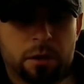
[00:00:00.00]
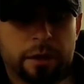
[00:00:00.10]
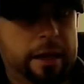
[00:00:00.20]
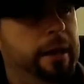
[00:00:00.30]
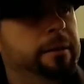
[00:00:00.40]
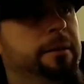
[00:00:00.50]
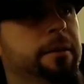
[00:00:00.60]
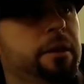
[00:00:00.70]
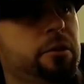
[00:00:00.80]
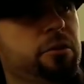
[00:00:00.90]
Again,
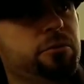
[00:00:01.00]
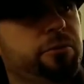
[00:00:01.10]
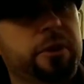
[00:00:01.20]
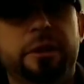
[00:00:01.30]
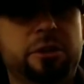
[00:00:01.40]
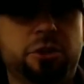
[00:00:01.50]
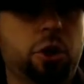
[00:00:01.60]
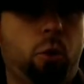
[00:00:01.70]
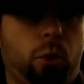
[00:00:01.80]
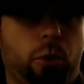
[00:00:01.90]
there really is
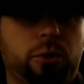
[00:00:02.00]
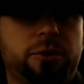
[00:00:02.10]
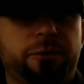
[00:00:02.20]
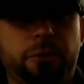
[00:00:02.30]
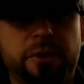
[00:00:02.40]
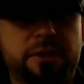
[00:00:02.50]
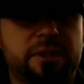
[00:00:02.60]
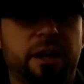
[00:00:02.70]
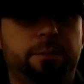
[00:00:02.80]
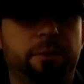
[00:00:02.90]
no words for this
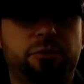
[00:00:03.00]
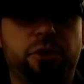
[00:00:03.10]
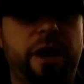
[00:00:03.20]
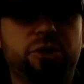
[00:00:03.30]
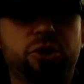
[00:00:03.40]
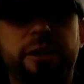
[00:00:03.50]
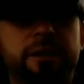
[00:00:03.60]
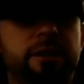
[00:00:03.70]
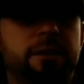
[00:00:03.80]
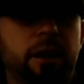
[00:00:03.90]
type of
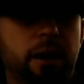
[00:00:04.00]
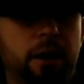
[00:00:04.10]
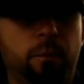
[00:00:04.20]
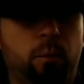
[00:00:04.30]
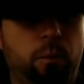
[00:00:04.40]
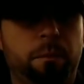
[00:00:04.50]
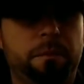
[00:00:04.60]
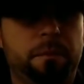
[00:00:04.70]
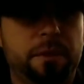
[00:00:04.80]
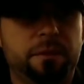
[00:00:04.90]
tragedy.
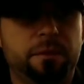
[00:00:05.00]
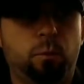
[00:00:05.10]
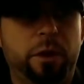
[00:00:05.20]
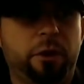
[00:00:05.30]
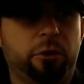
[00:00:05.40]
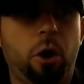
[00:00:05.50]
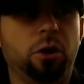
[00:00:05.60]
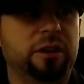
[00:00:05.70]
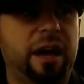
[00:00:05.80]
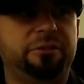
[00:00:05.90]
We are
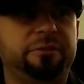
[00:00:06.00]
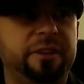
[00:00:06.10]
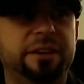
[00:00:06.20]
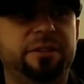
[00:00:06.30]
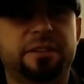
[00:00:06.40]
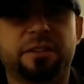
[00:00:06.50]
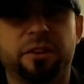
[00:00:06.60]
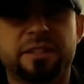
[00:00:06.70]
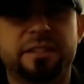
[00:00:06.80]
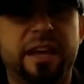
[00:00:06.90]
all left, even till
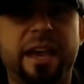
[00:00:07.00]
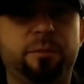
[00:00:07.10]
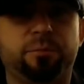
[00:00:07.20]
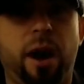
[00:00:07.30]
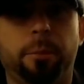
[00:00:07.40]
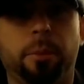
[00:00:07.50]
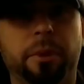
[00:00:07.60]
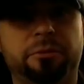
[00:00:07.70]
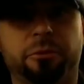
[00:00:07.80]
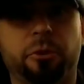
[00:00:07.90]
this day and
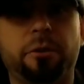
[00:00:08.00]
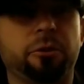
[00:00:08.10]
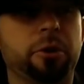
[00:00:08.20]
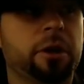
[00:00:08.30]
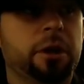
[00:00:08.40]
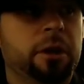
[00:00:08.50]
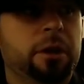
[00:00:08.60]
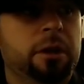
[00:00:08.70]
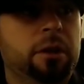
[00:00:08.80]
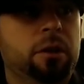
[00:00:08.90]
probably forever,
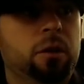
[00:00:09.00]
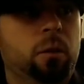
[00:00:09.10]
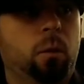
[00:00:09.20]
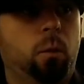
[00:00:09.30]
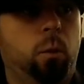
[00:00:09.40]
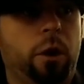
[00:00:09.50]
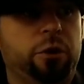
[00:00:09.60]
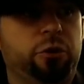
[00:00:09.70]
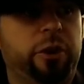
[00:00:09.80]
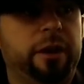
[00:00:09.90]

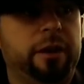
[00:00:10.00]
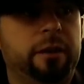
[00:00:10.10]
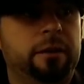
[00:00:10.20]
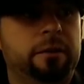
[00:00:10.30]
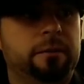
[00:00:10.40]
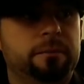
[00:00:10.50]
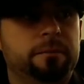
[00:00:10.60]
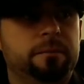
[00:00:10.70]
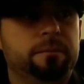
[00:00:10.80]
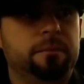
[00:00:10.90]
wondering
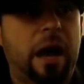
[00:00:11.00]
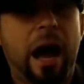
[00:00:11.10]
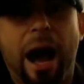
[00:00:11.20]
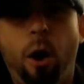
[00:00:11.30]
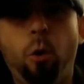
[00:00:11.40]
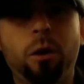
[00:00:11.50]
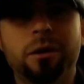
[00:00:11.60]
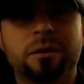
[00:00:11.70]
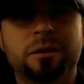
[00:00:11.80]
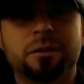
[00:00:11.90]

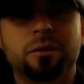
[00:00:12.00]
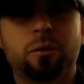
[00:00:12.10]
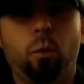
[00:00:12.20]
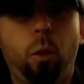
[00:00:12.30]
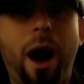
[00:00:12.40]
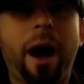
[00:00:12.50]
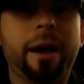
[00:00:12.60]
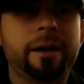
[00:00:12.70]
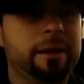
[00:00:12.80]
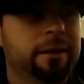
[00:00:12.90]
how,
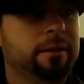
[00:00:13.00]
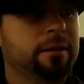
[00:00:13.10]
why,